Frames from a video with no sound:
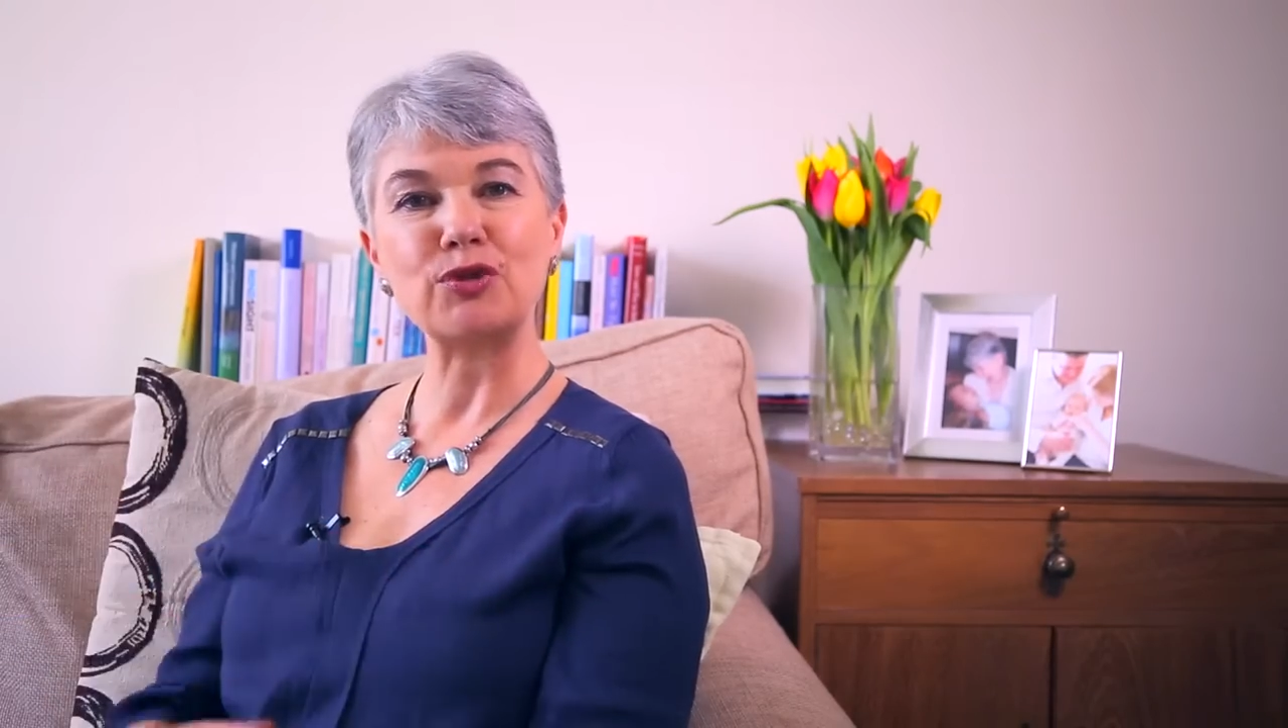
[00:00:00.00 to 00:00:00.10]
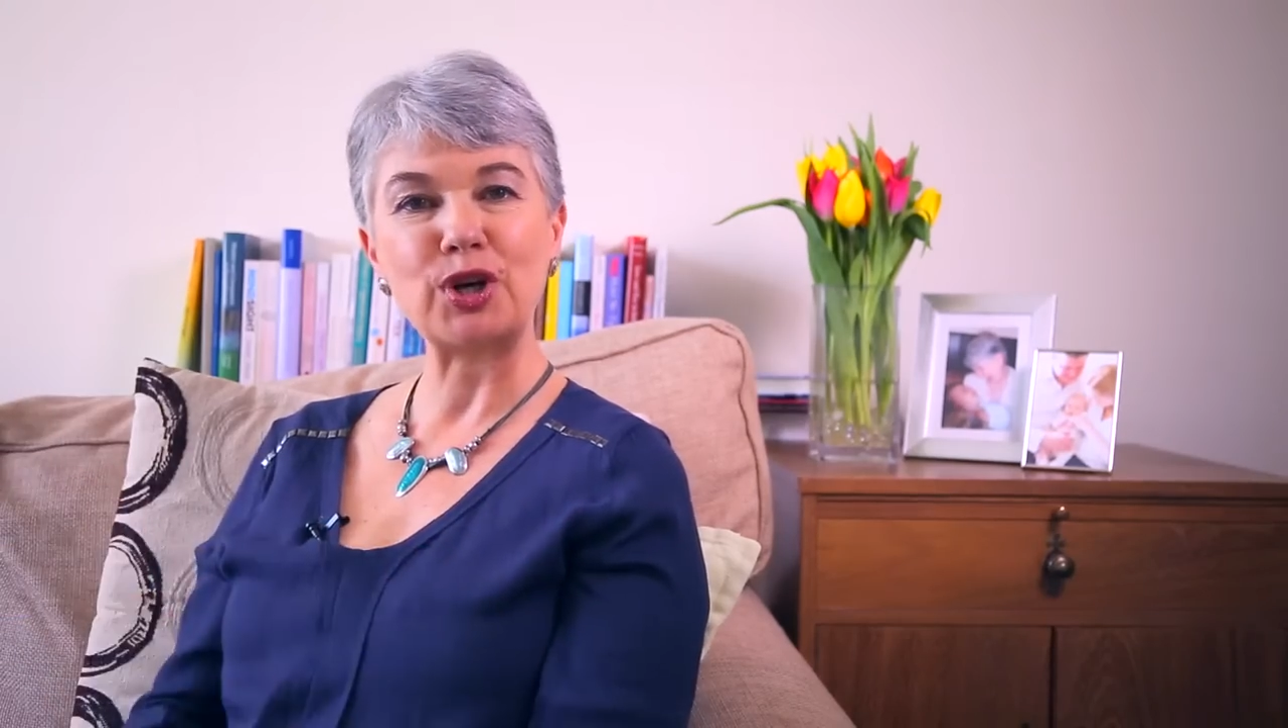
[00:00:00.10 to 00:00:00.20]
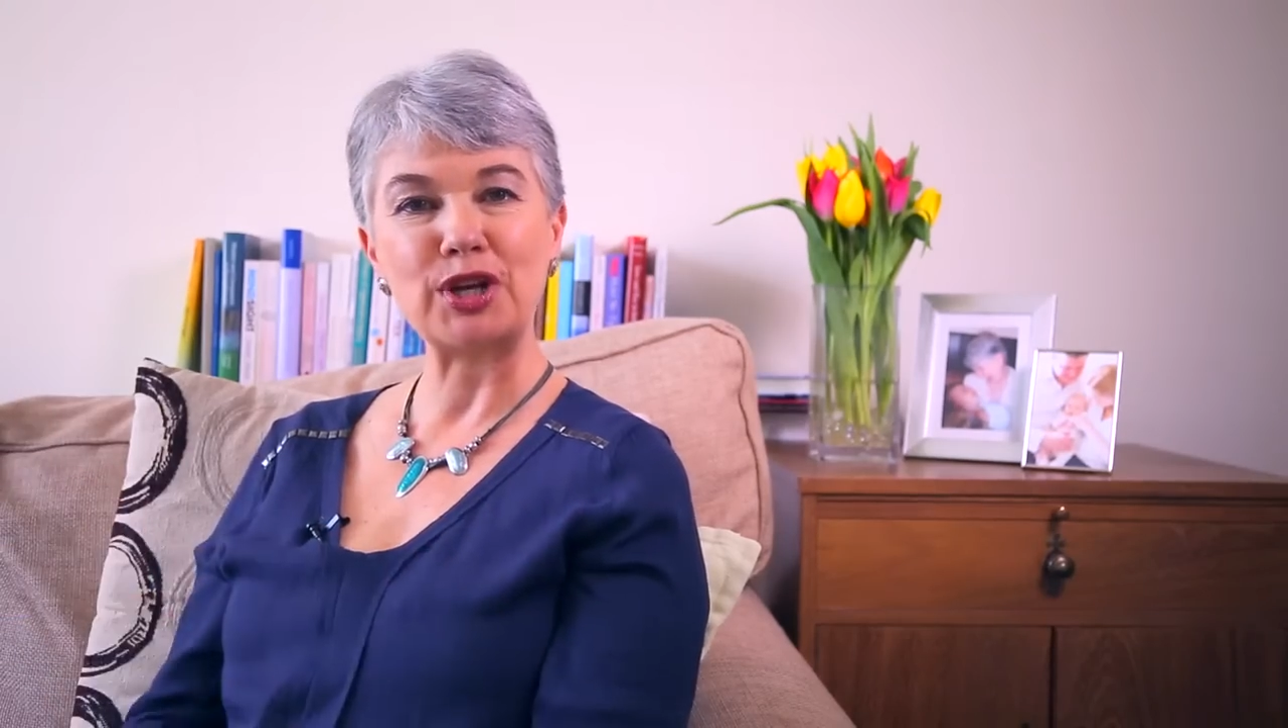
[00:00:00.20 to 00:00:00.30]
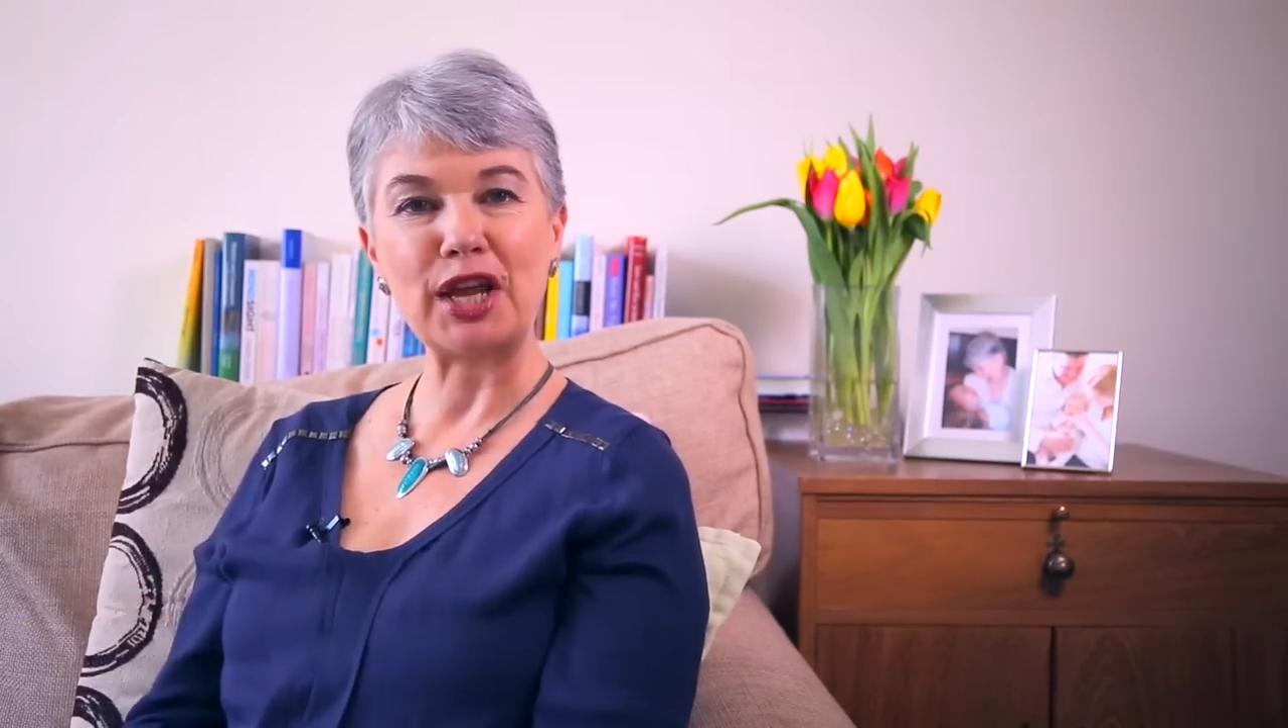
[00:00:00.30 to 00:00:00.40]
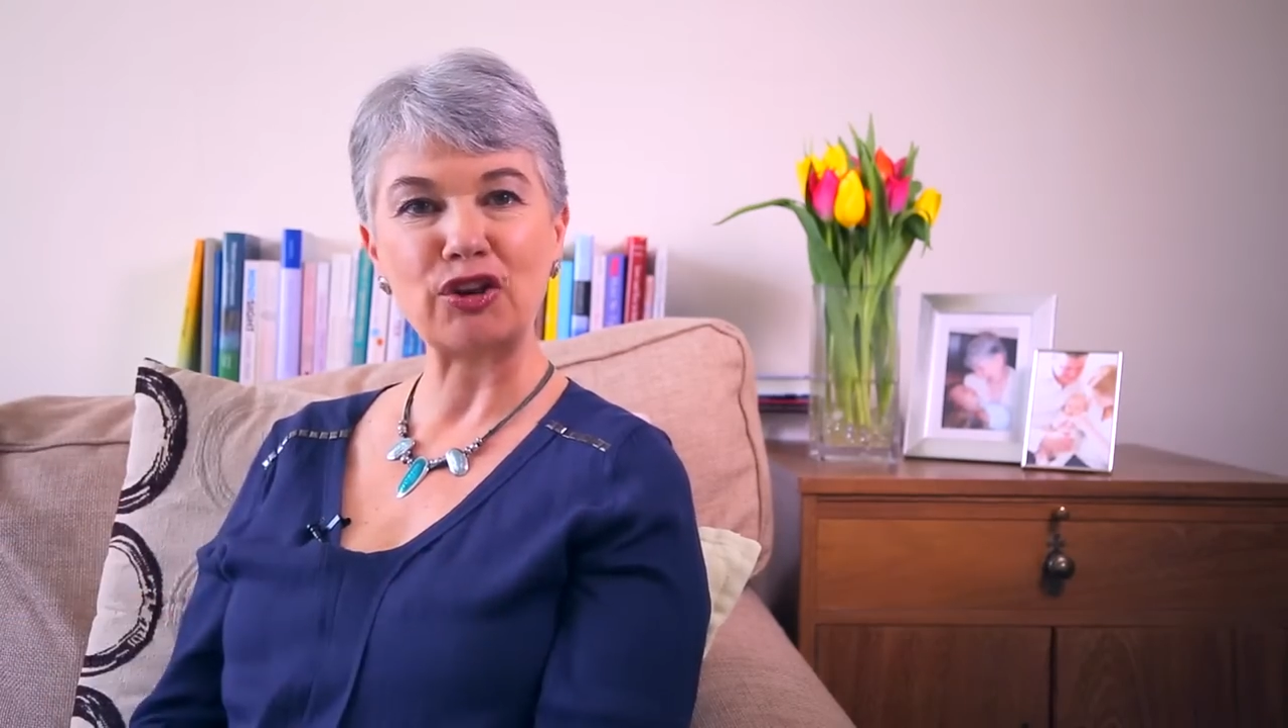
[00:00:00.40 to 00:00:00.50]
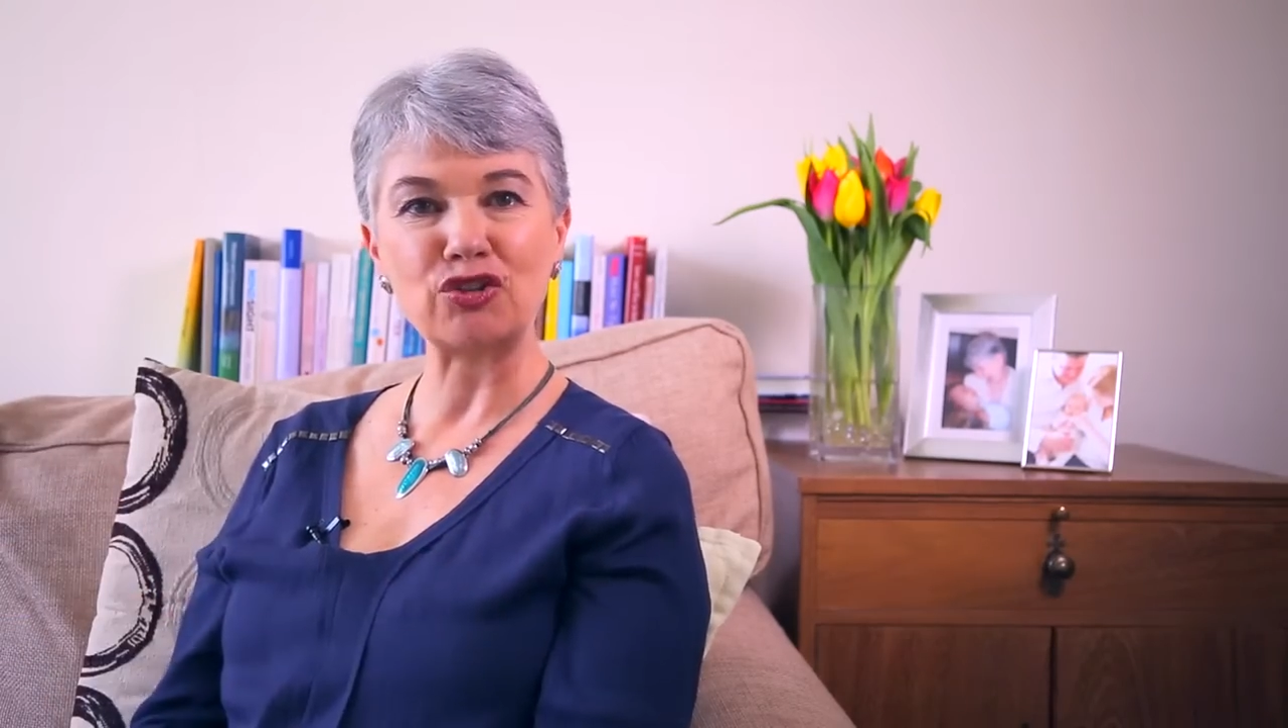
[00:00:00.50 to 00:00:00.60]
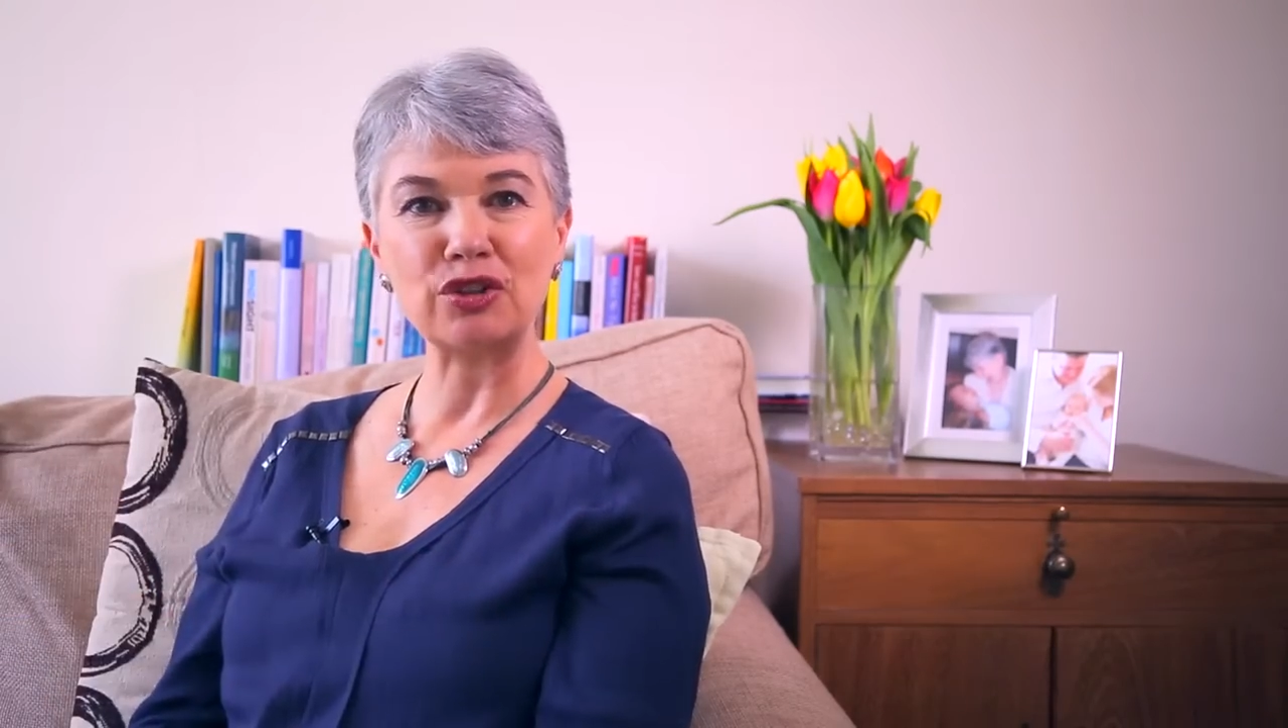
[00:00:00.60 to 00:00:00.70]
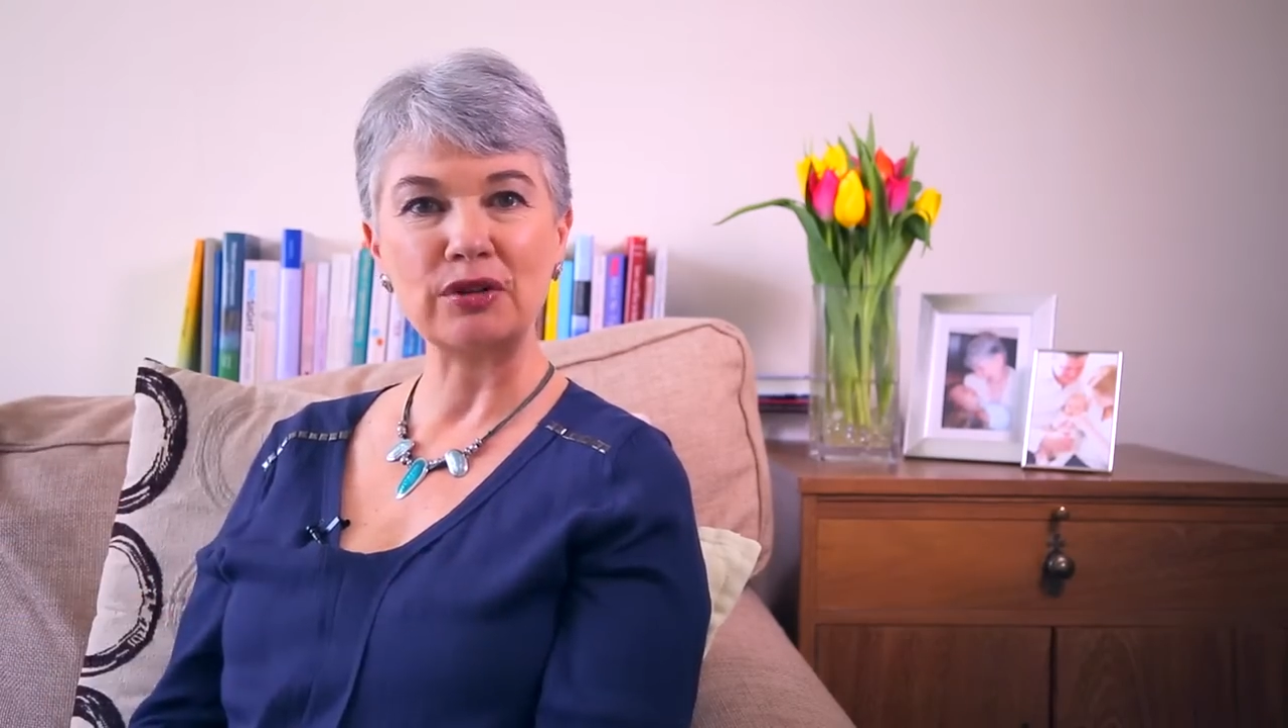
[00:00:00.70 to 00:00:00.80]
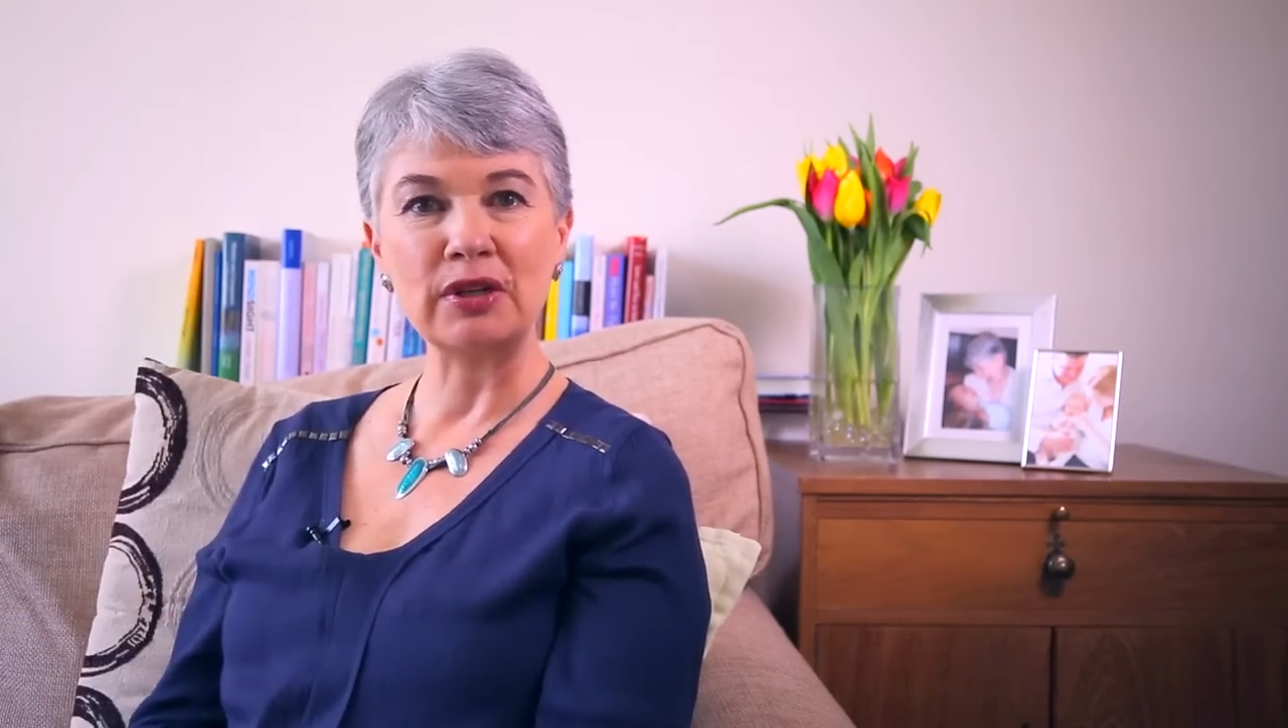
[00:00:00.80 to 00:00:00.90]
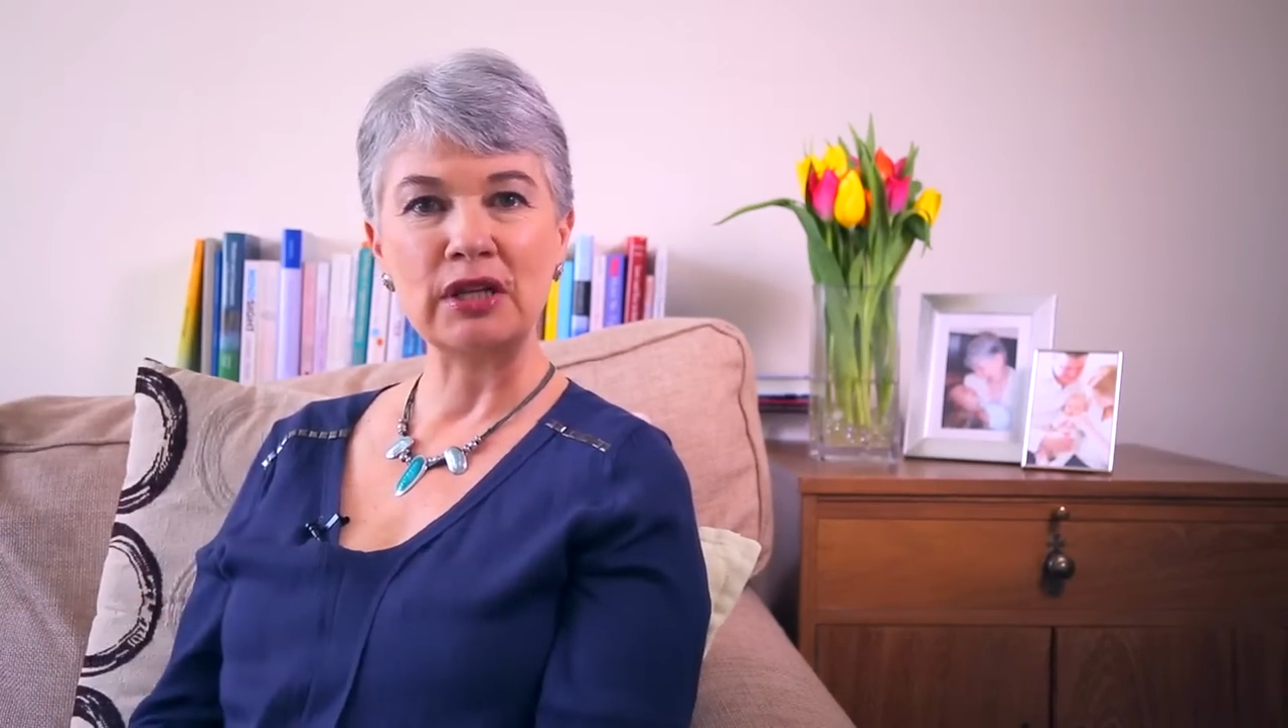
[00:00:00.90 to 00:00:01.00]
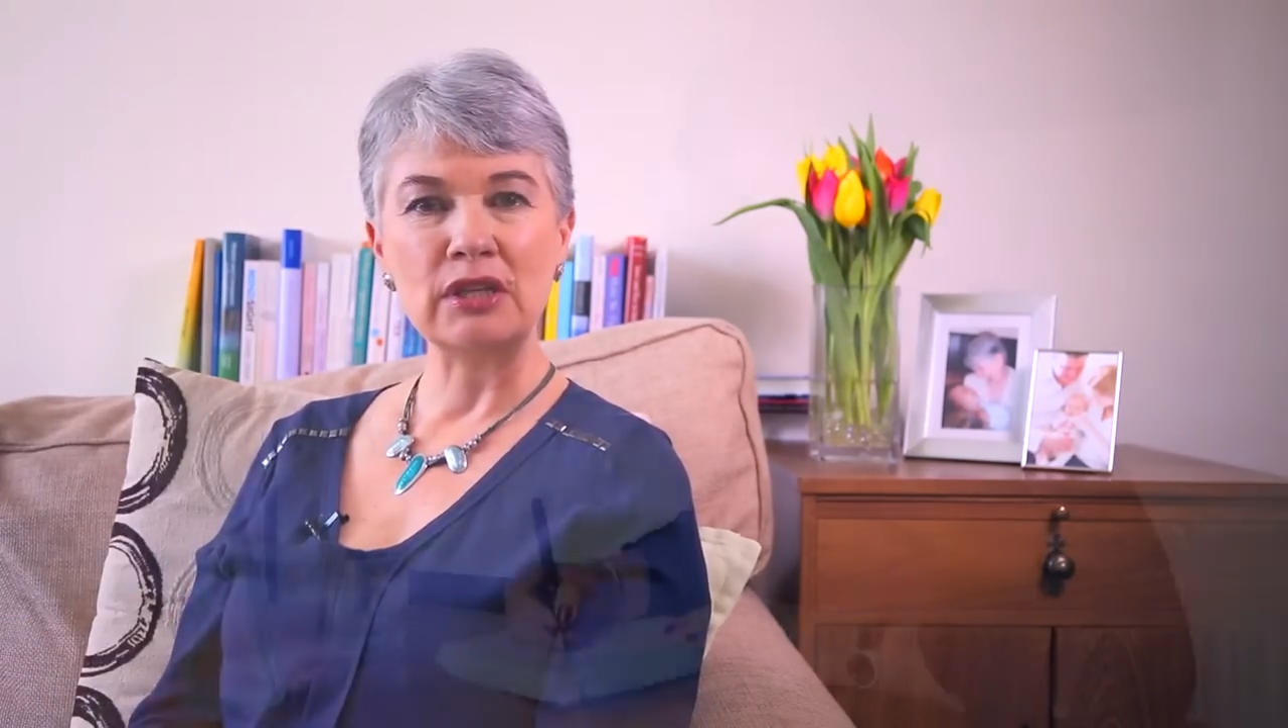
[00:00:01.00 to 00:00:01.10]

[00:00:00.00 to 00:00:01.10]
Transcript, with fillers: for connection,